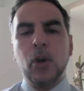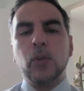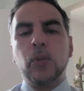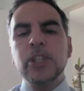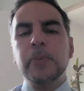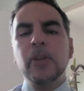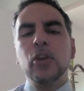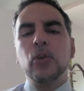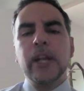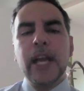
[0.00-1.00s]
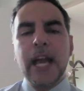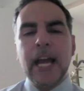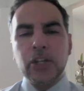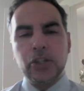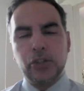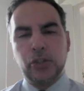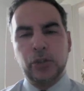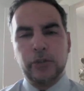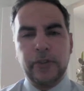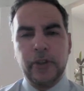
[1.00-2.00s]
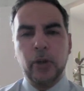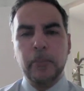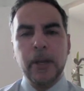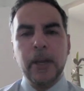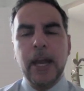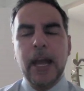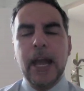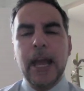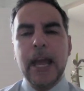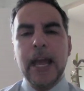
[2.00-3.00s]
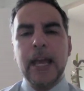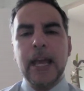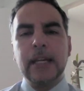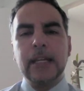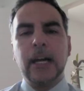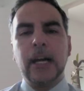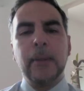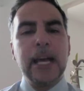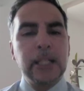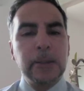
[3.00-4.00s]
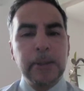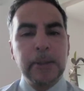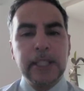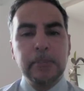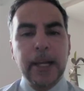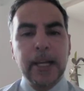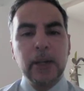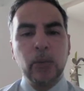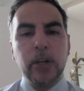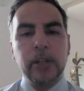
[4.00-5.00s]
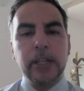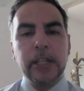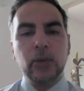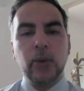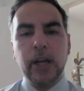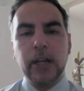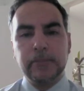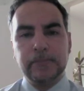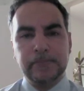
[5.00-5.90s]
What's been the reaction to your film, and has it been seen by anyone in Iran?